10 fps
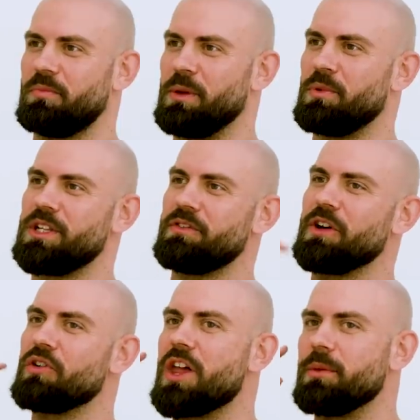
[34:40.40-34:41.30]
People need to
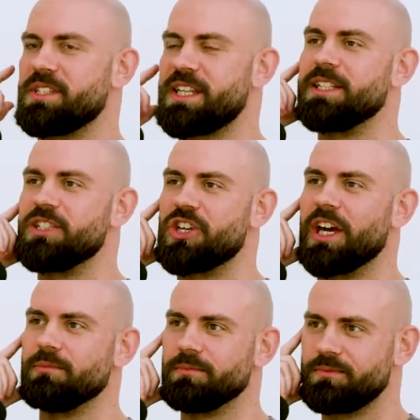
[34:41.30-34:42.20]
figure out the percentage
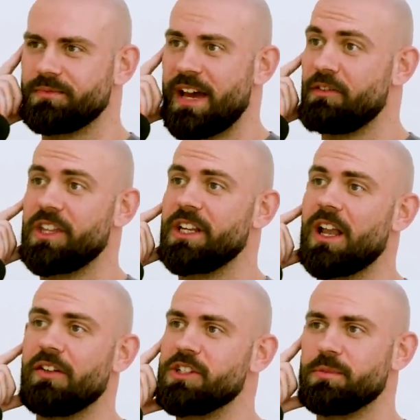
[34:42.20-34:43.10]
game. Everything in
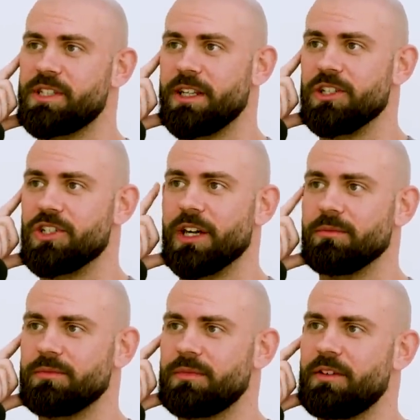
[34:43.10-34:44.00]
life is a percentage
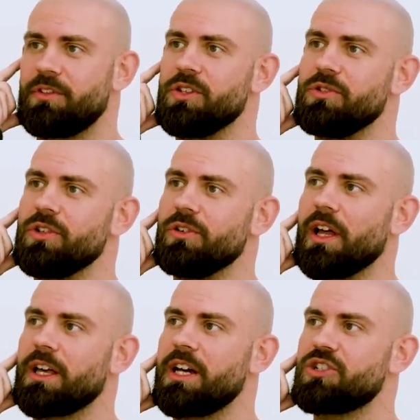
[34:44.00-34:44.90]
game. Everything you do.
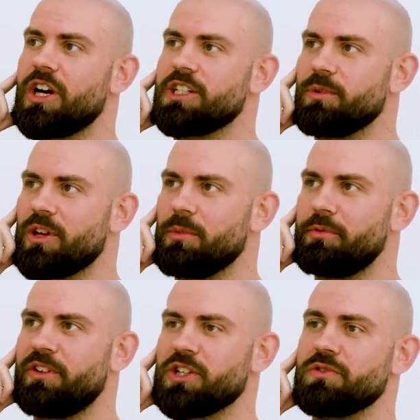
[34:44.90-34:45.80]
Like, I tried to become a
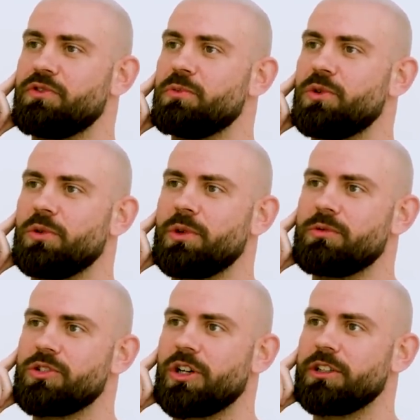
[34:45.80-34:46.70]
professional footballer when I
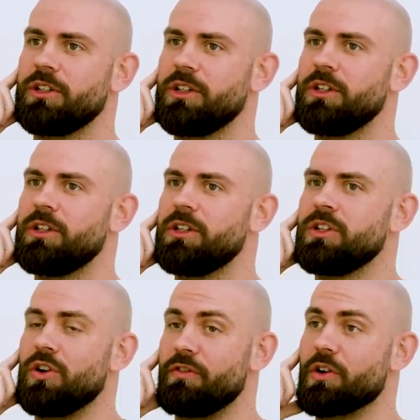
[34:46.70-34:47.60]
was young.
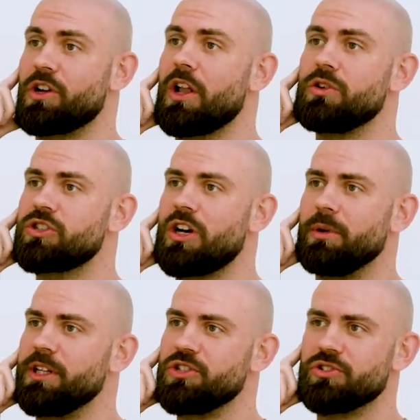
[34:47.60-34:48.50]
Got very close,
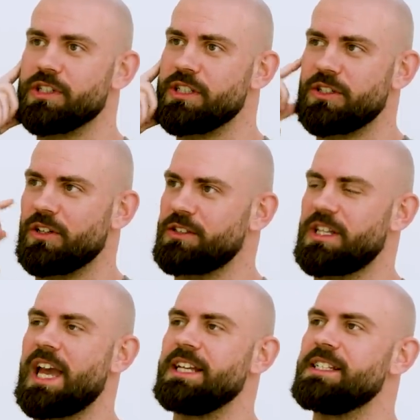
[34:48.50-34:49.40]
couple injuries, you know,
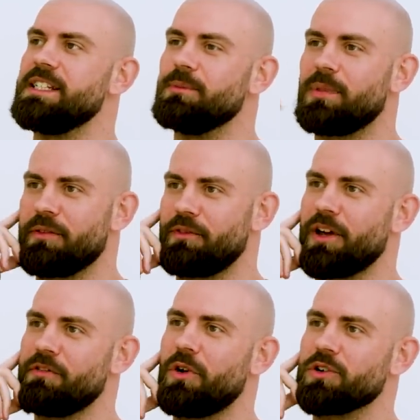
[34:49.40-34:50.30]
18, playing for
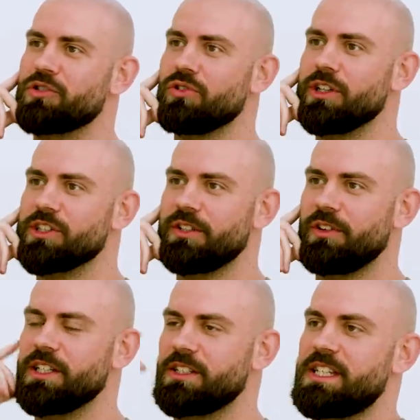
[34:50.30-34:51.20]
like Forest Green and stuff like
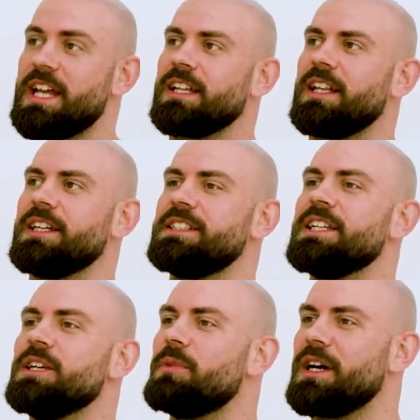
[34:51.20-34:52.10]
that. So technically I did
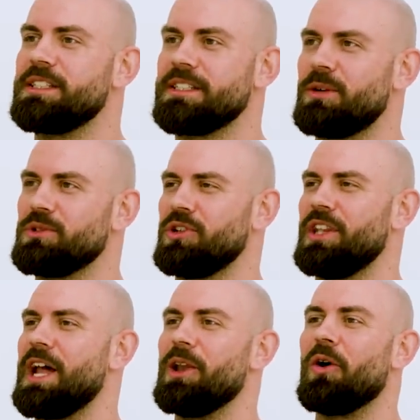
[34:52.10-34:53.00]
it, but I didn't, I wasn't
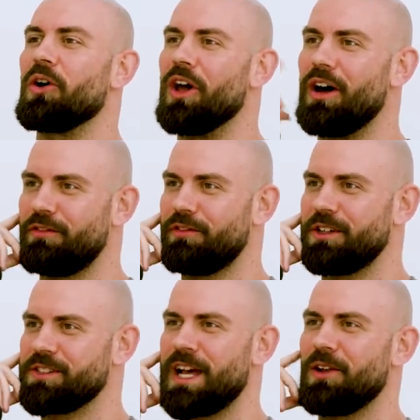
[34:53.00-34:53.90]
there long enough. I
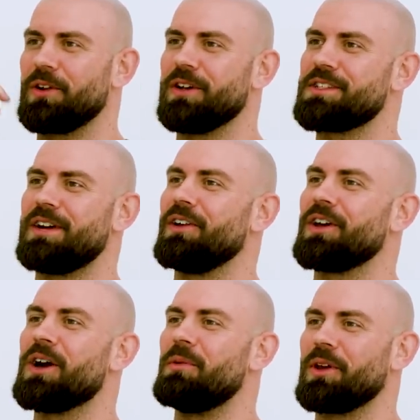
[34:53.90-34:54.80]
was there long enough to have like a
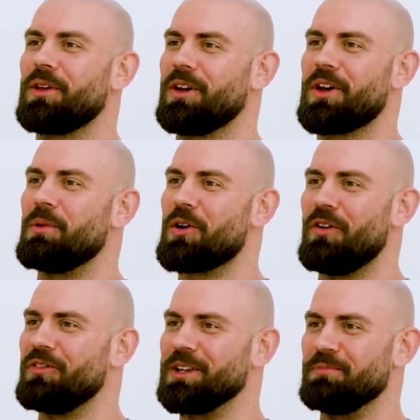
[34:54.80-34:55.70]
cup of, a cup of
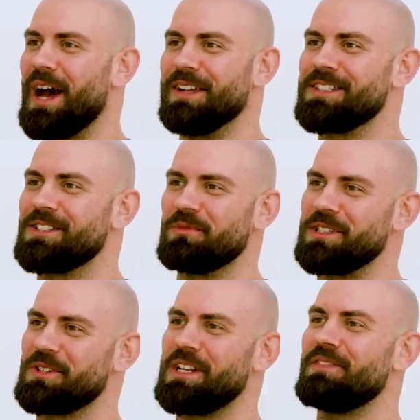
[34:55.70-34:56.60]
coffee and beds. Do you know what I mean?
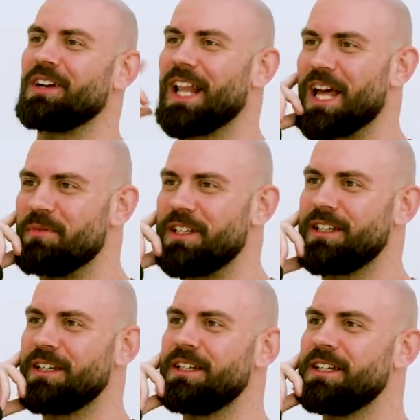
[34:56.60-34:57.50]
So I never claim it.
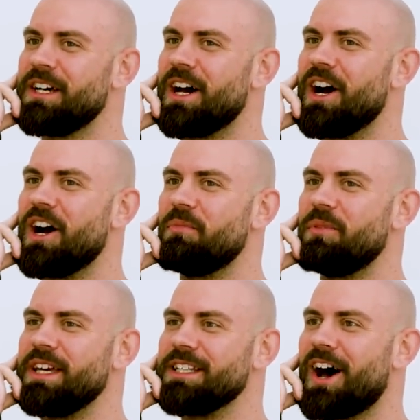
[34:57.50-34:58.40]
Uh, but
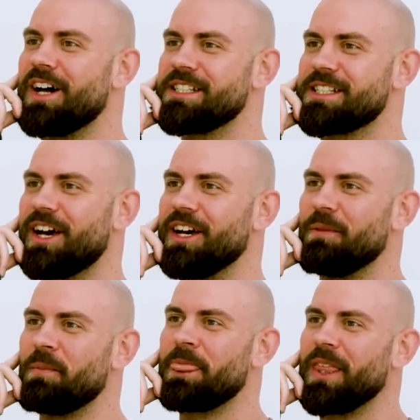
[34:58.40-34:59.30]
in hindsight, like
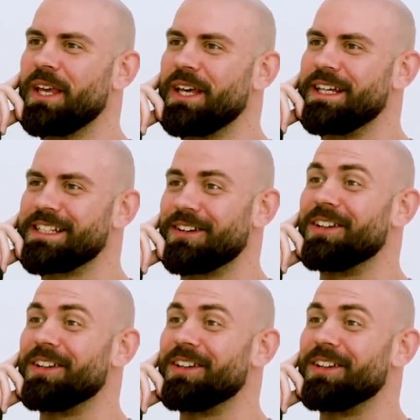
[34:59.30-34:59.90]
handle violent. So